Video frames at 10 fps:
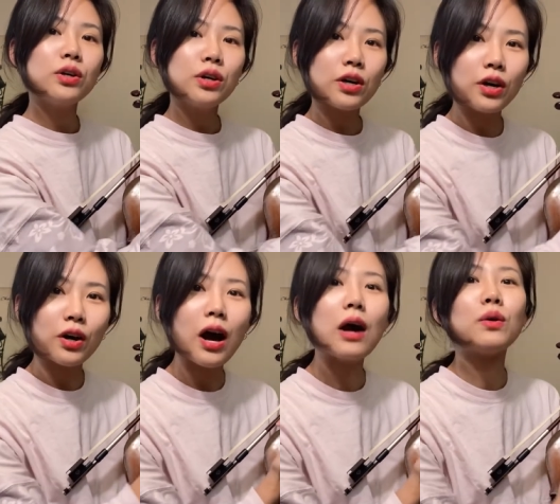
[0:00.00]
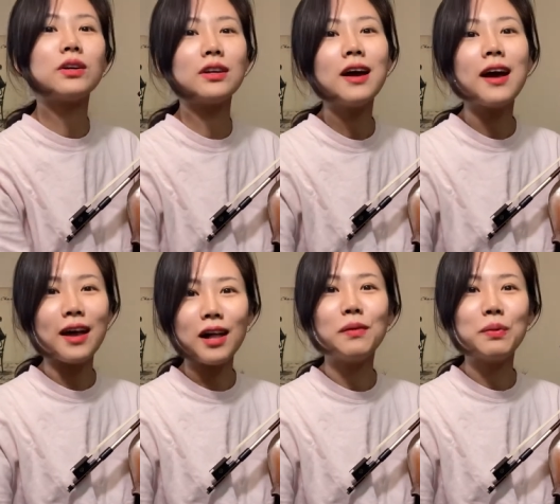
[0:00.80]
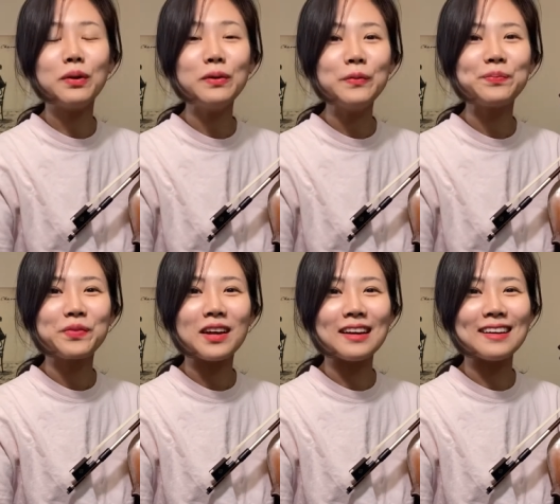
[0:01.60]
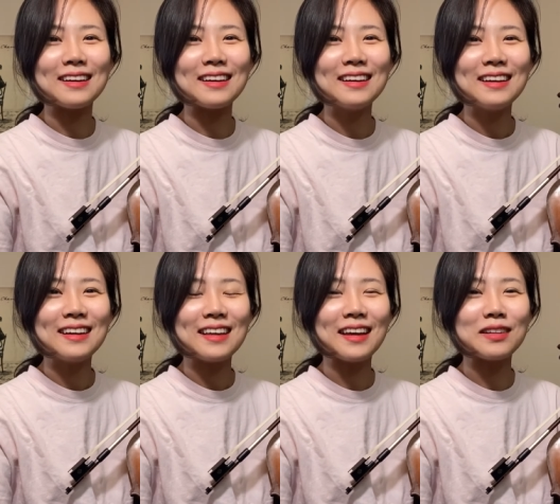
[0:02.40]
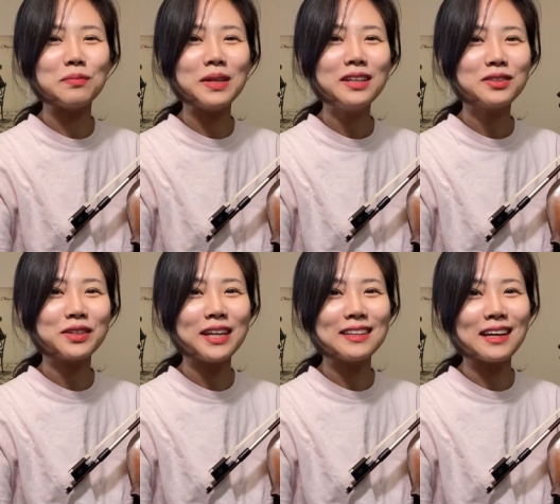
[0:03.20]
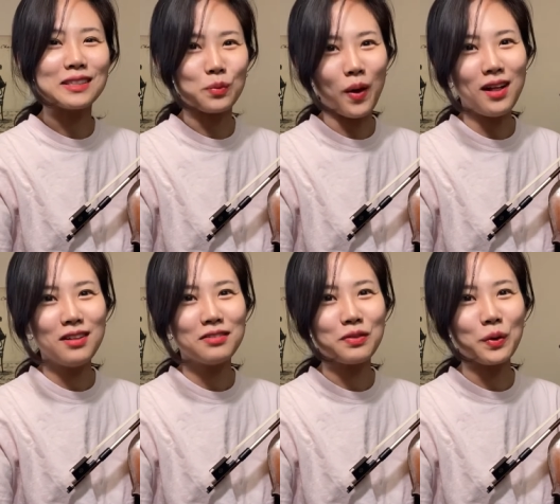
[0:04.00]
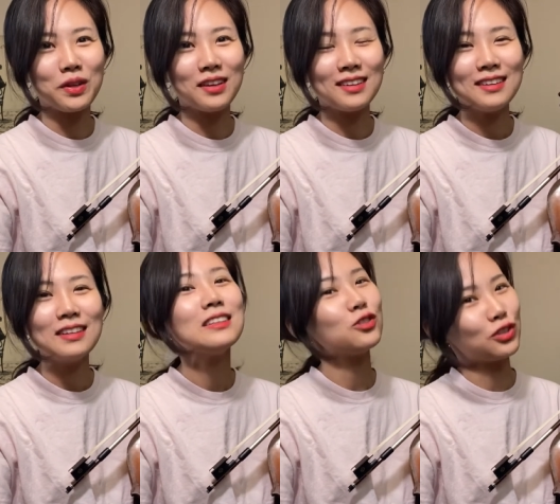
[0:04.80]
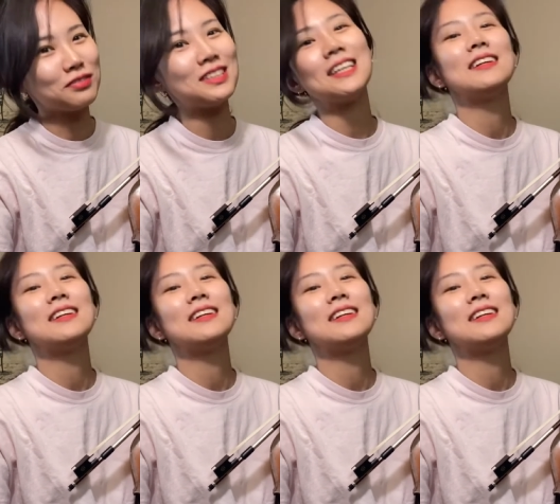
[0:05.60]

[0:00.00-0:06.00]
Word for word: uh, our elbow uh, can be trained as well for the shifting.